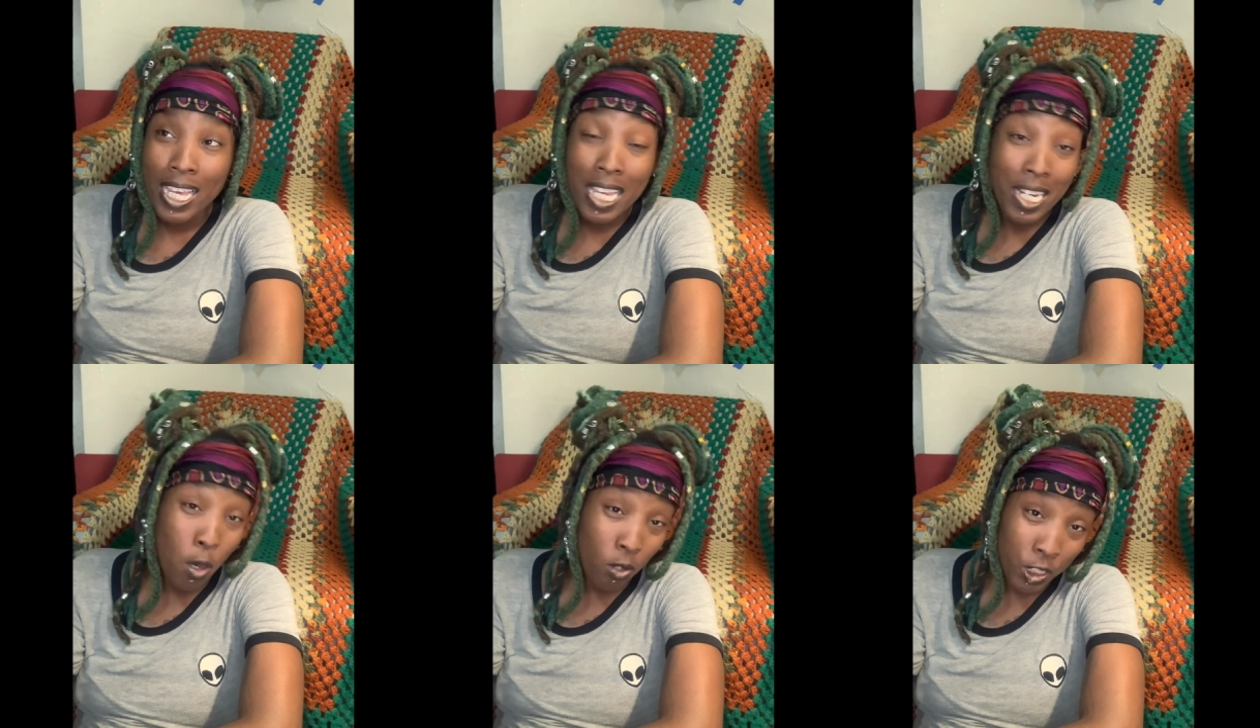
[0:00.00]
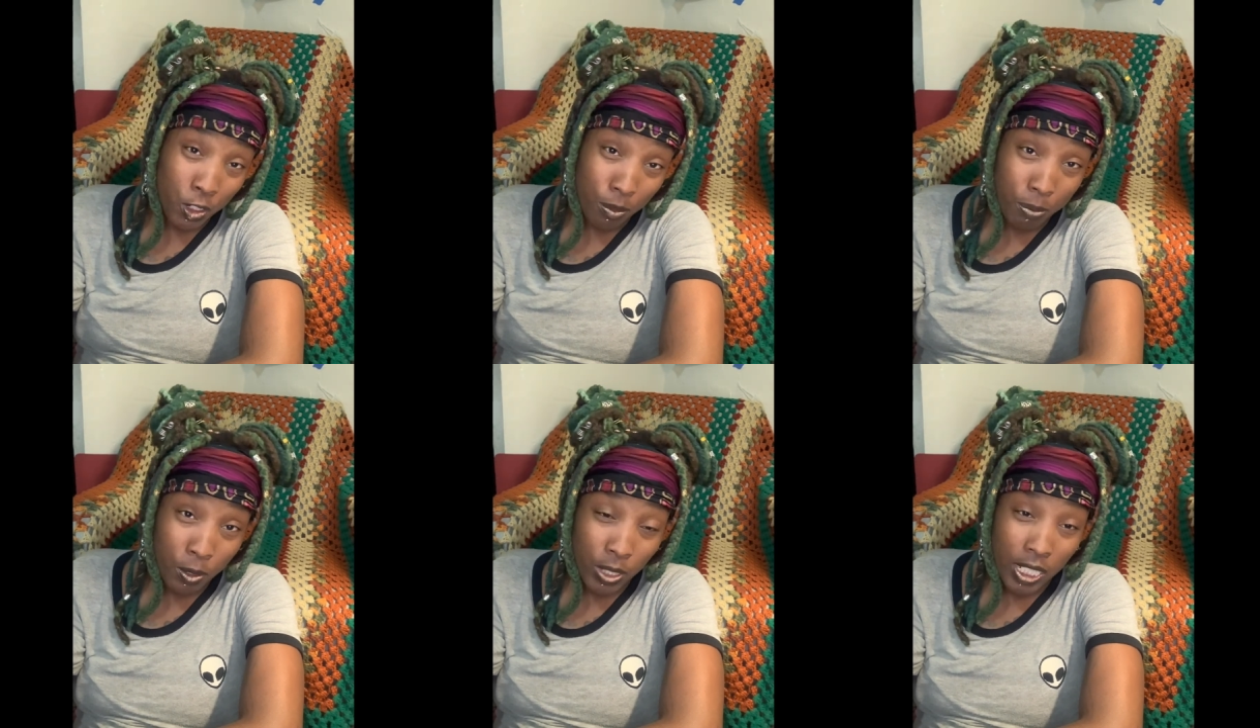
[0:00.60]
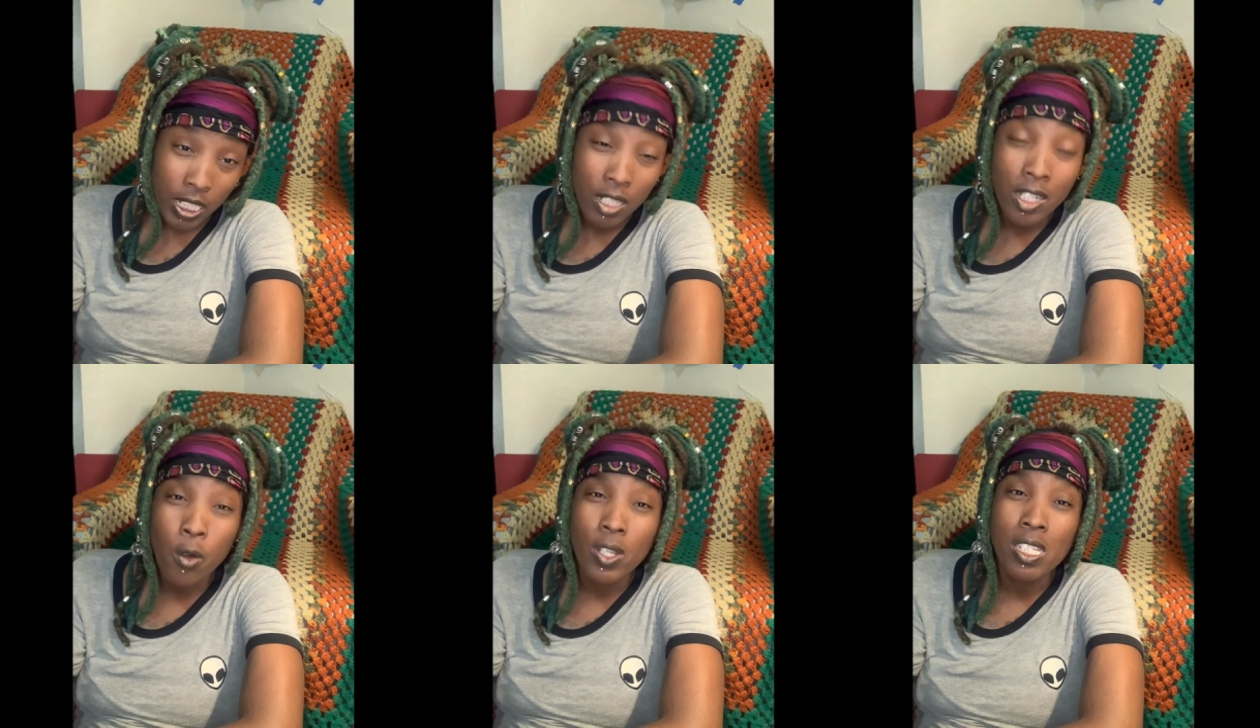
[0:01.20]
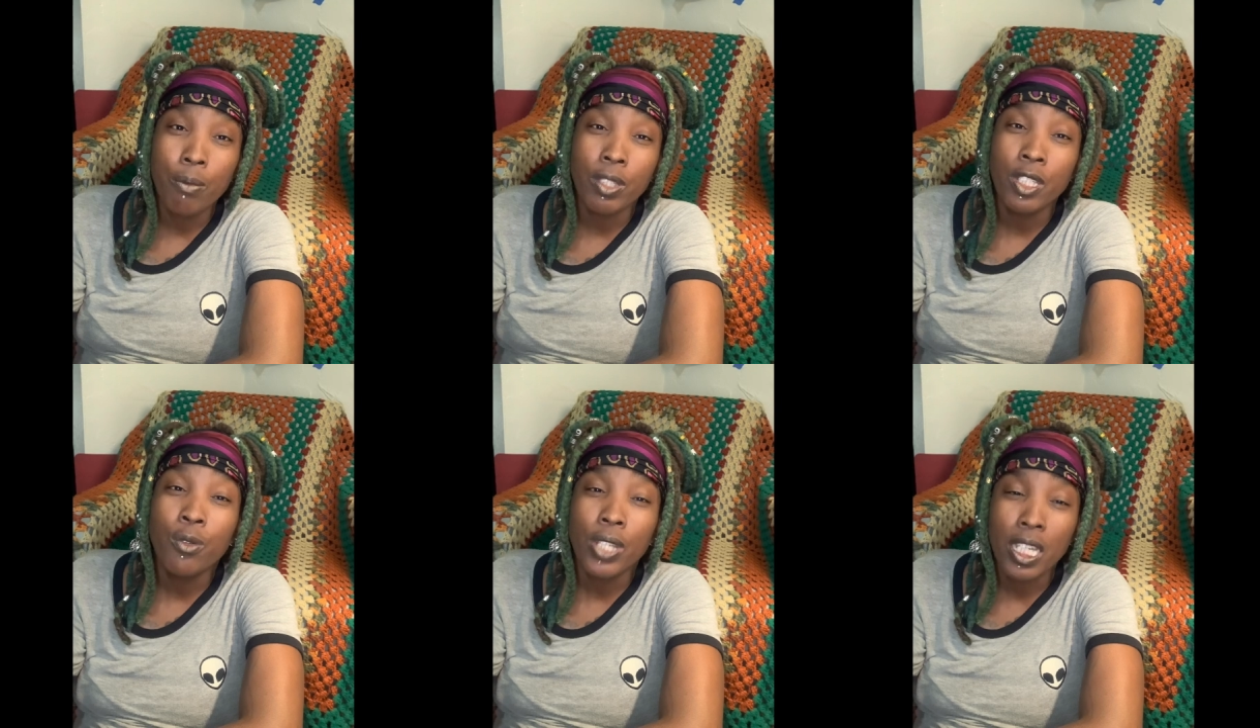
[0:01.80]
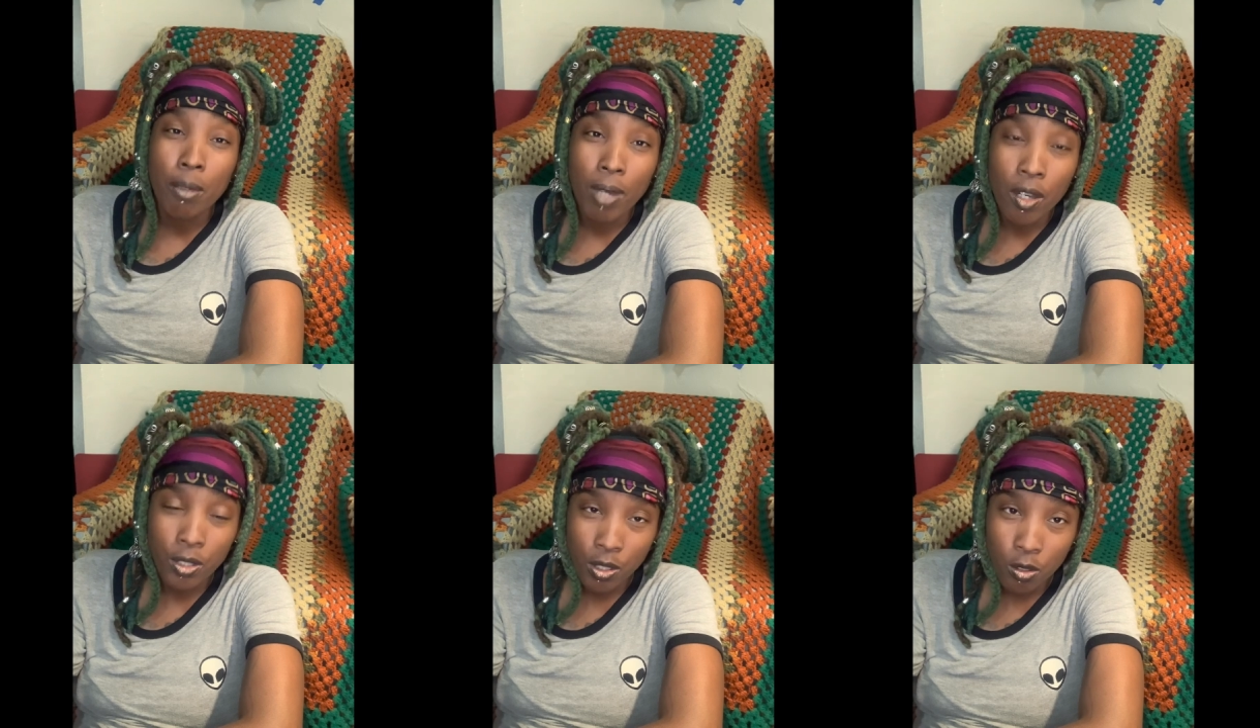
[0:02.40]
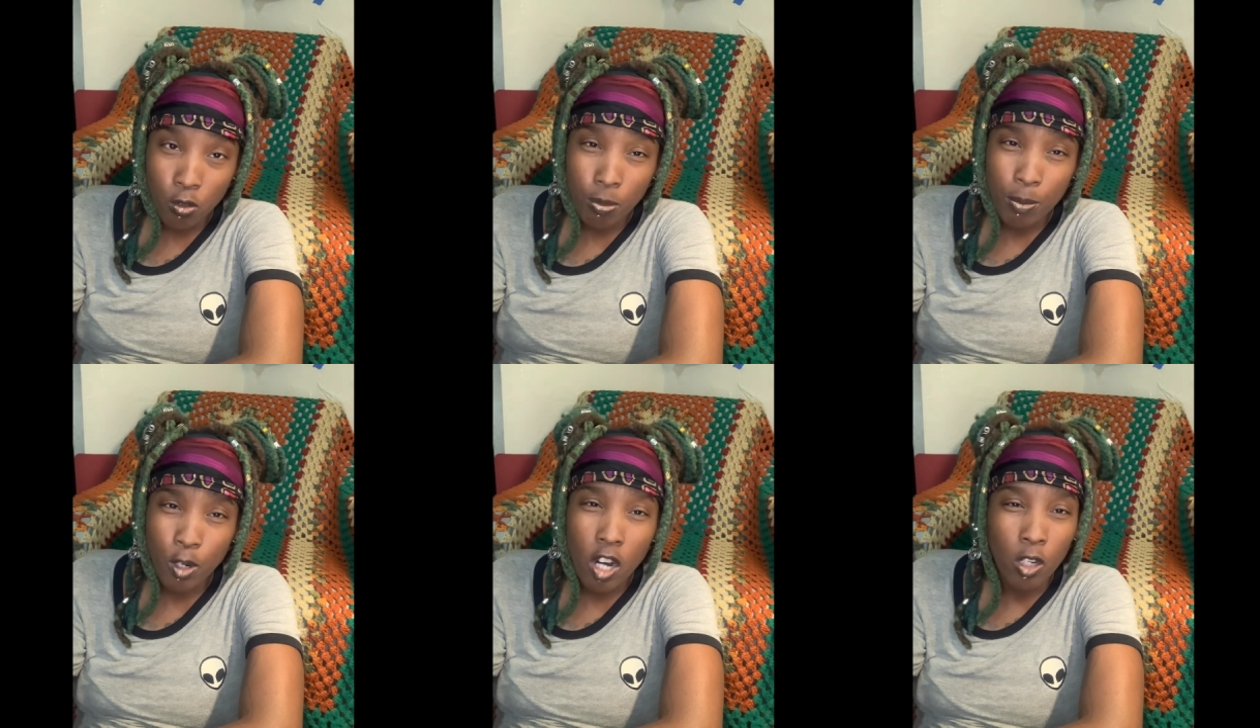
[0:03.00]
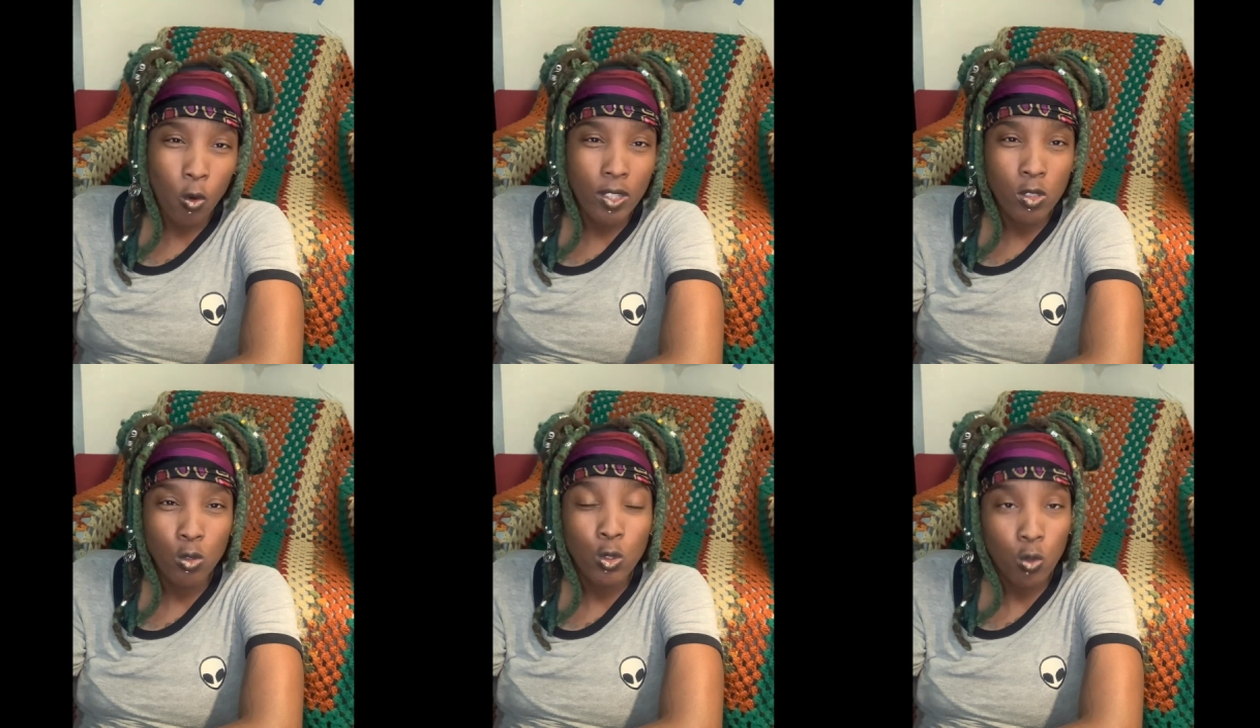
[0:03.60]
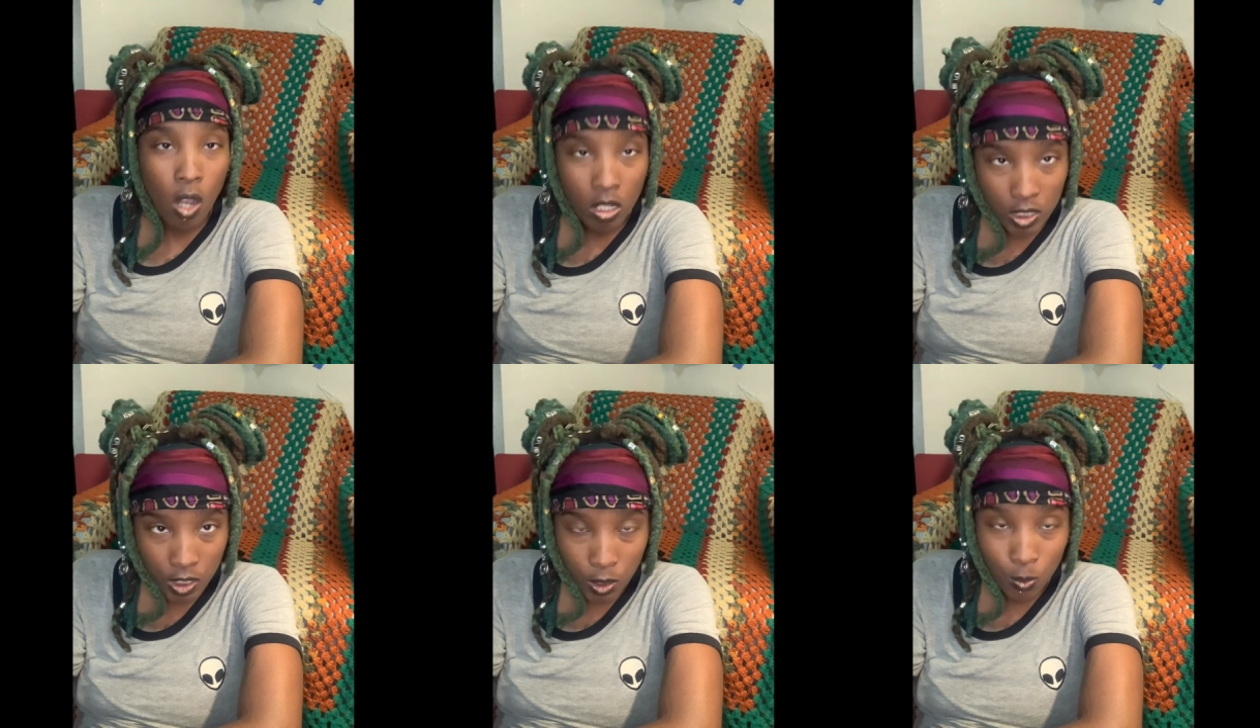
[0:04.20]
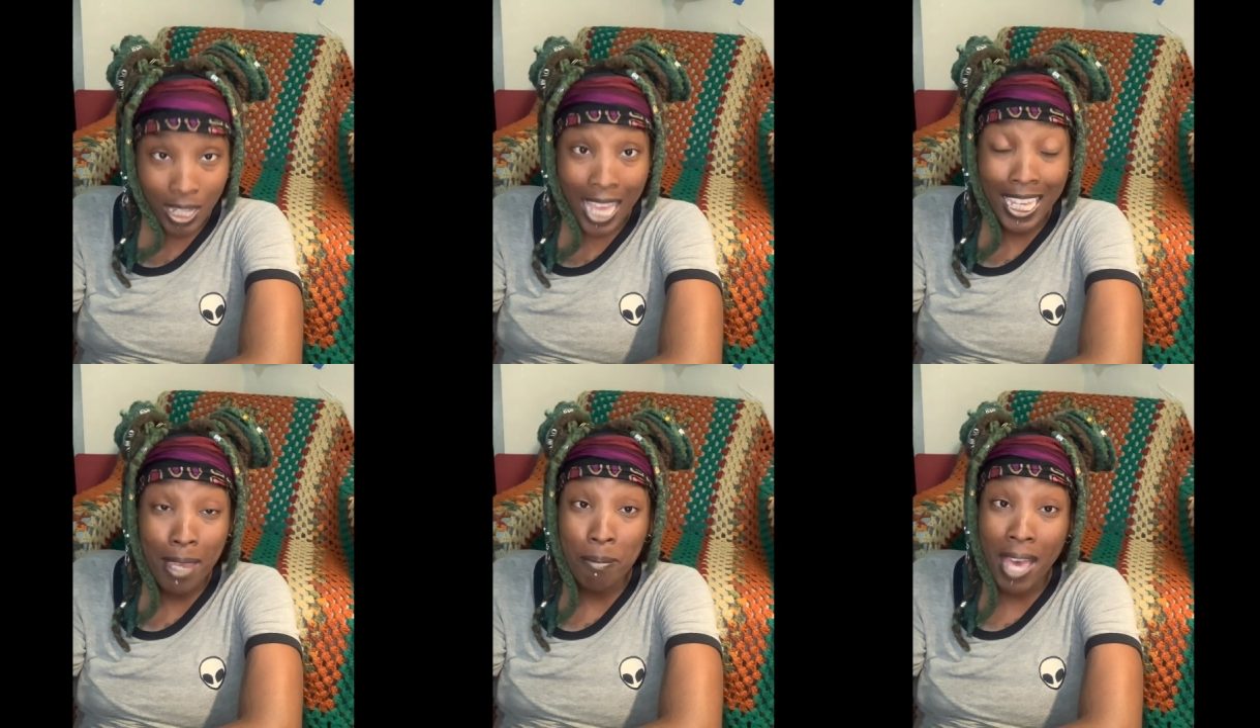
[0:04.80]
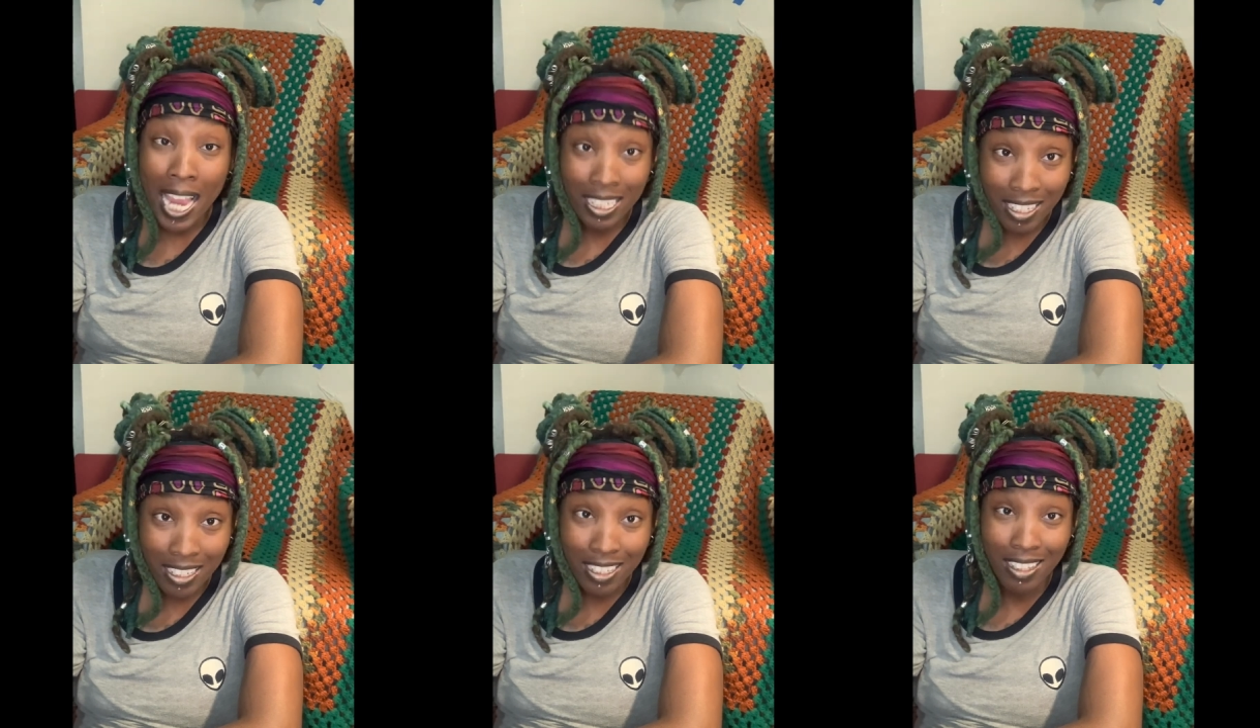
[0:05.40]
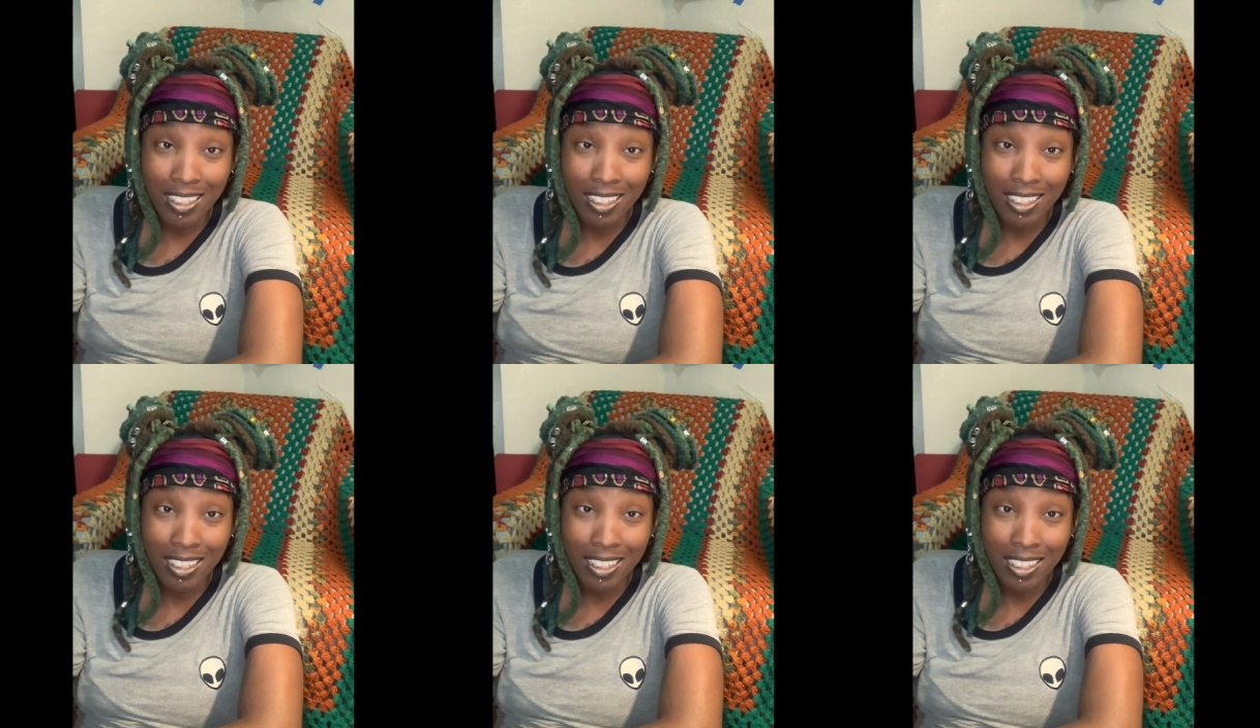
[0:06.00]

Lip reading: notice your beauty, notice something unique about you. People are going to draw to you like a magnet.